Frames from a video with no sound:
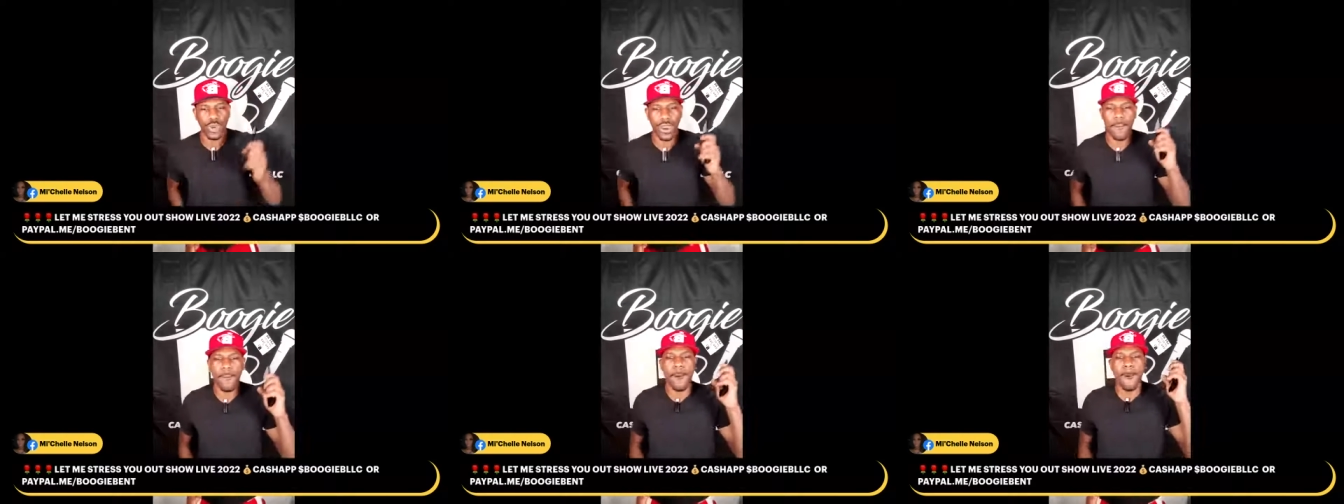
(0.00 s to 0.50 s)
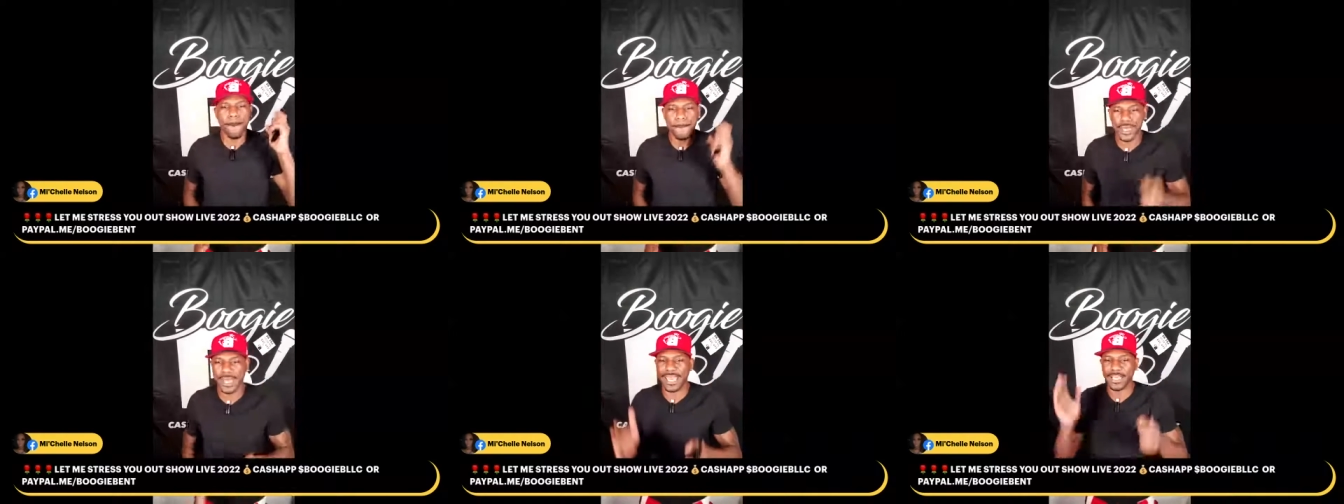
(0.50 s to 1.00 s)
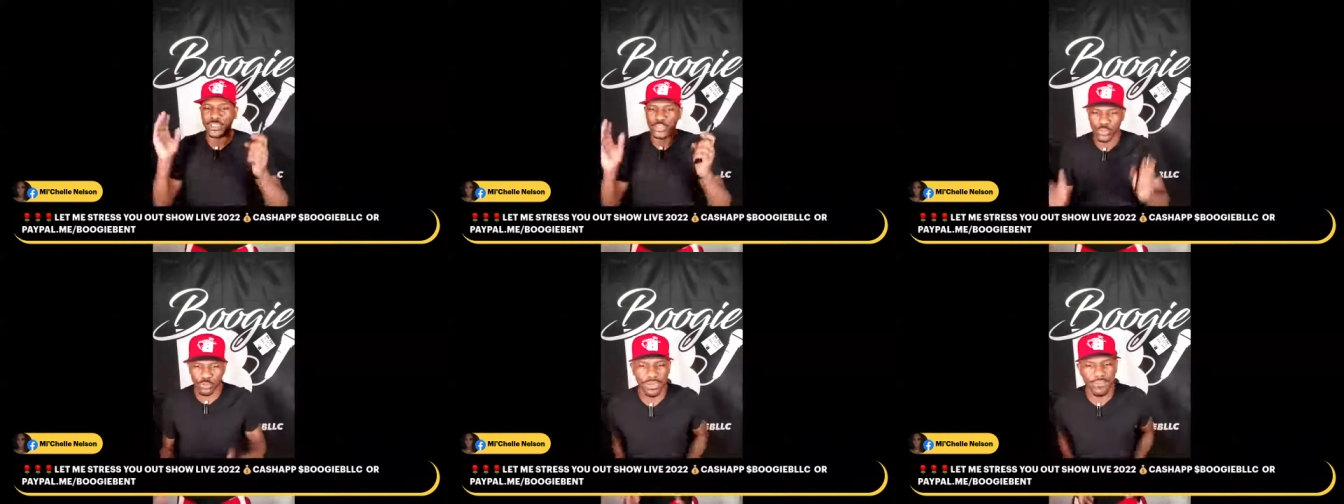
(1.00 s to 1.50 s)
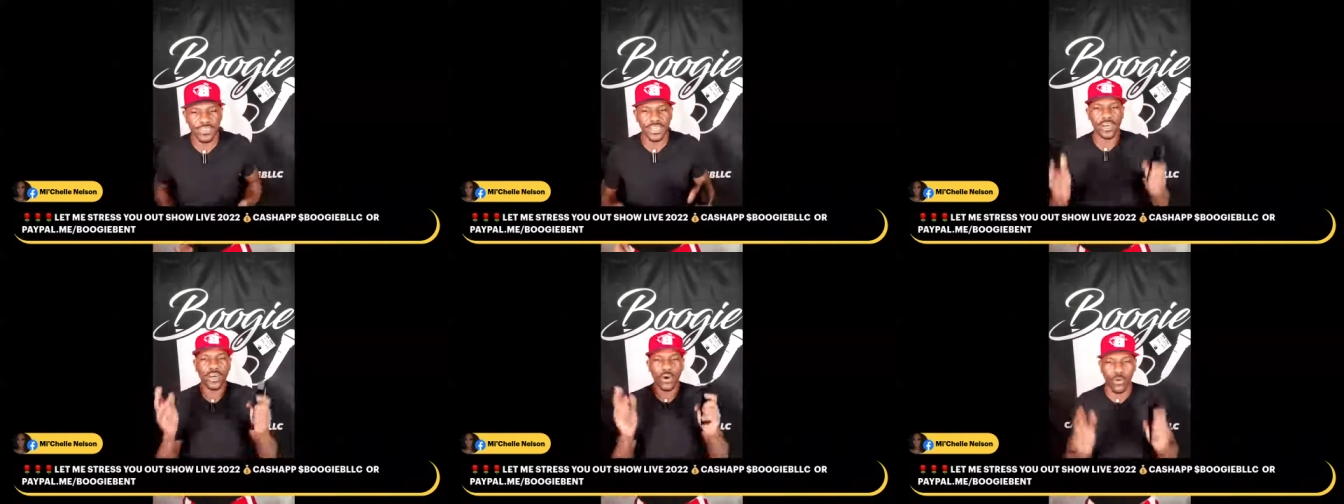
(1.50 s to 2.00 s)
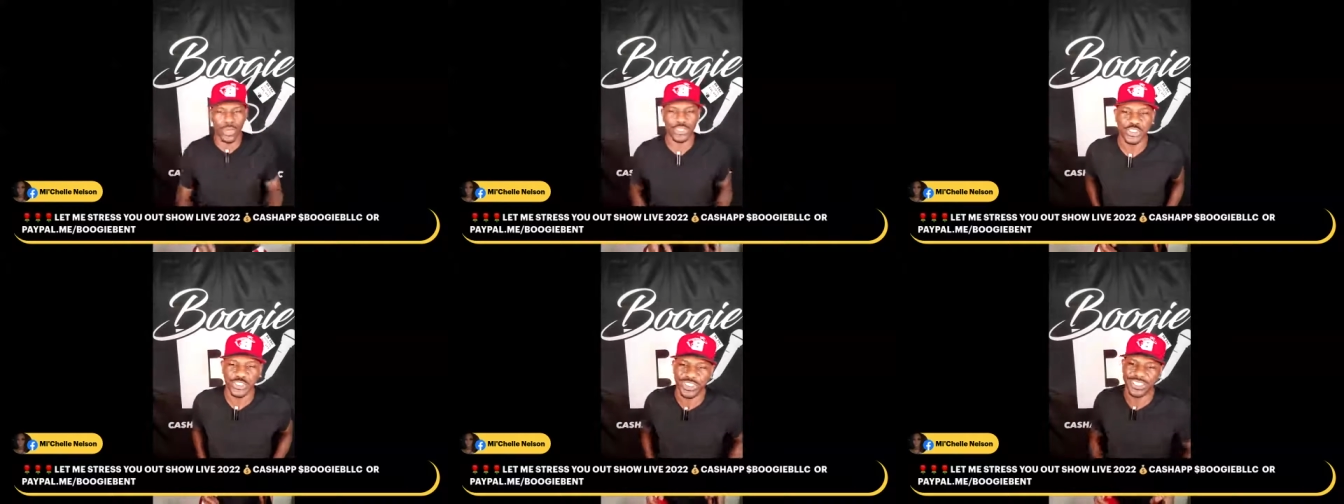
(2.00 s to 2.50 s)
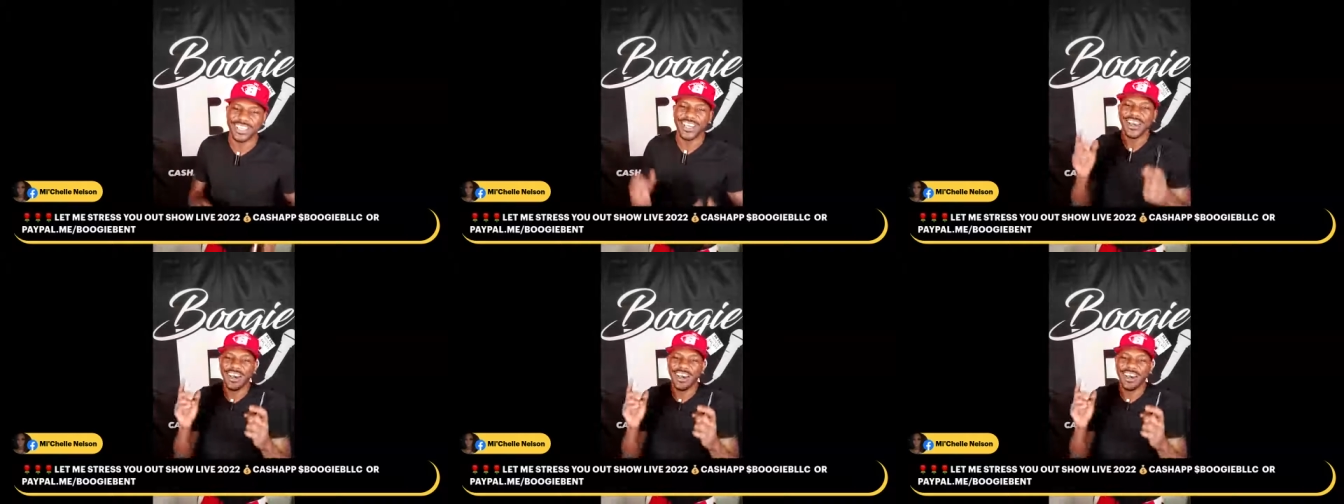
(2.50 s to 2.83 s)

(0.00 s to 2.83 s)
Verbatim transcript: you out. Black trivia question